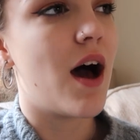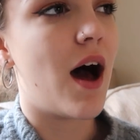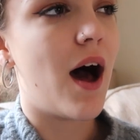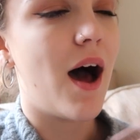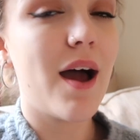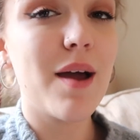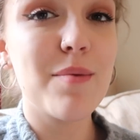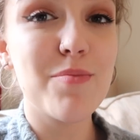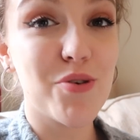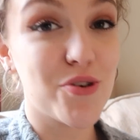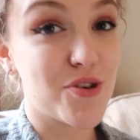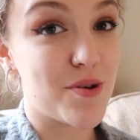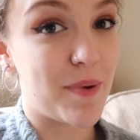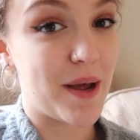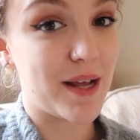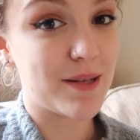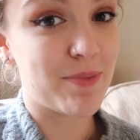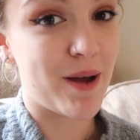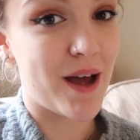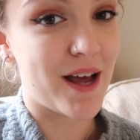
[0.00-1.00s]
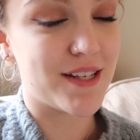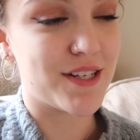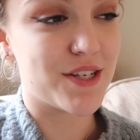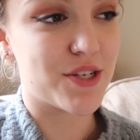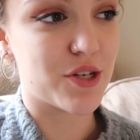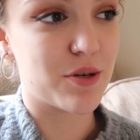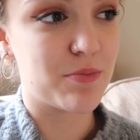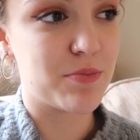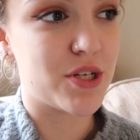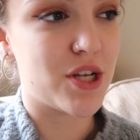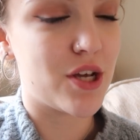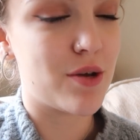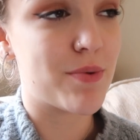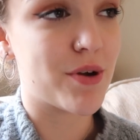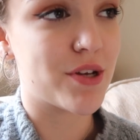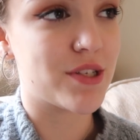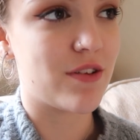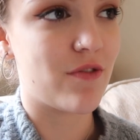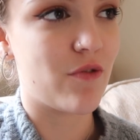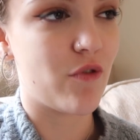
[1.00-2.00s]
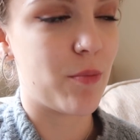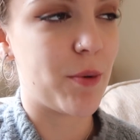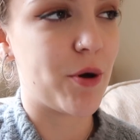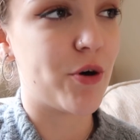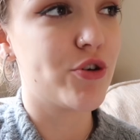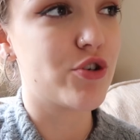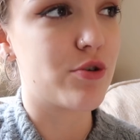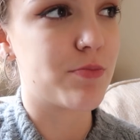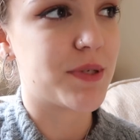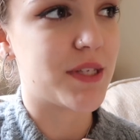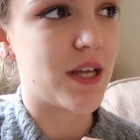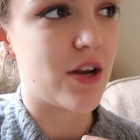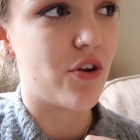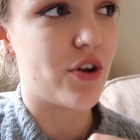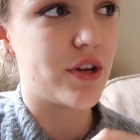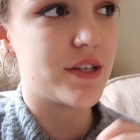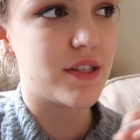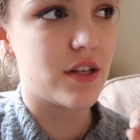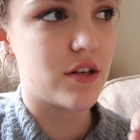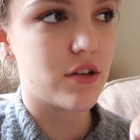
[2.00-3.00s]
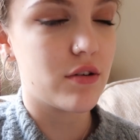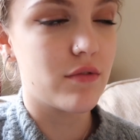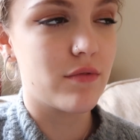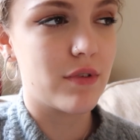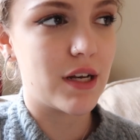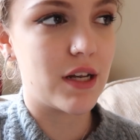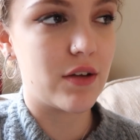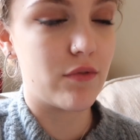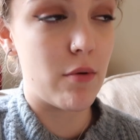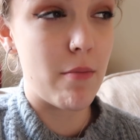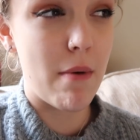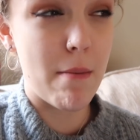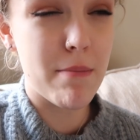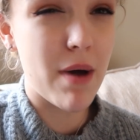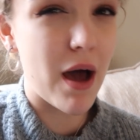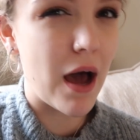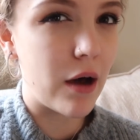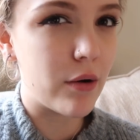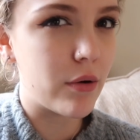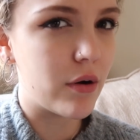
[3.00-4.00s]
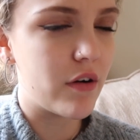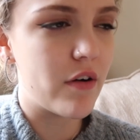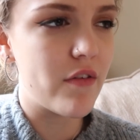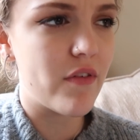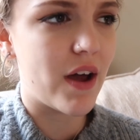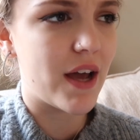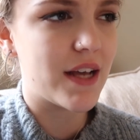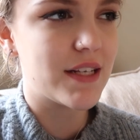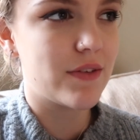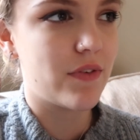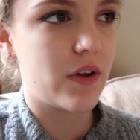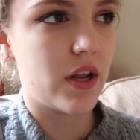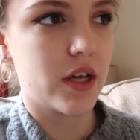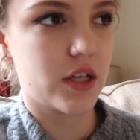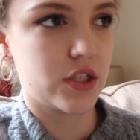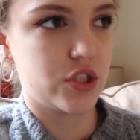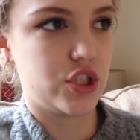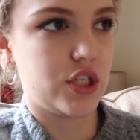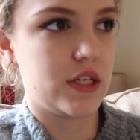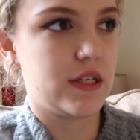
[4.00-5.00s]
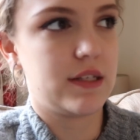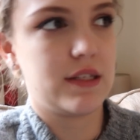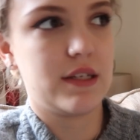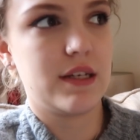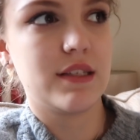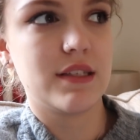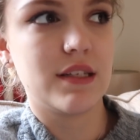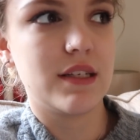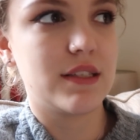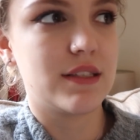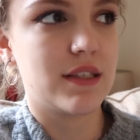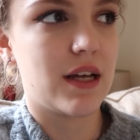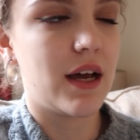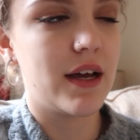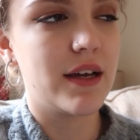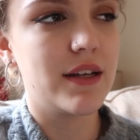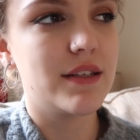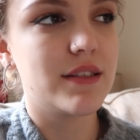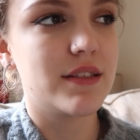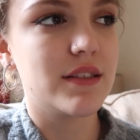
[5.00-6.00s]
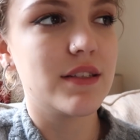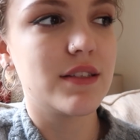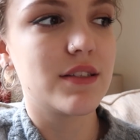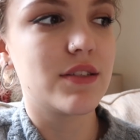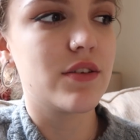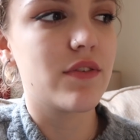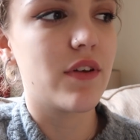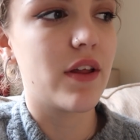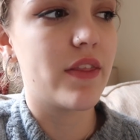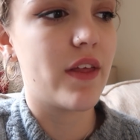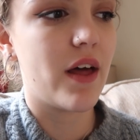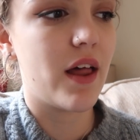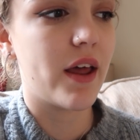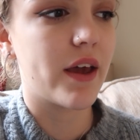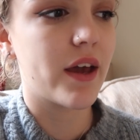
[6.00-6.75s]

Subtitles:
I'm not your best person to come to, because if I'm 100% honest, I don't really remember how I revised for like GCSE science and stuff like that.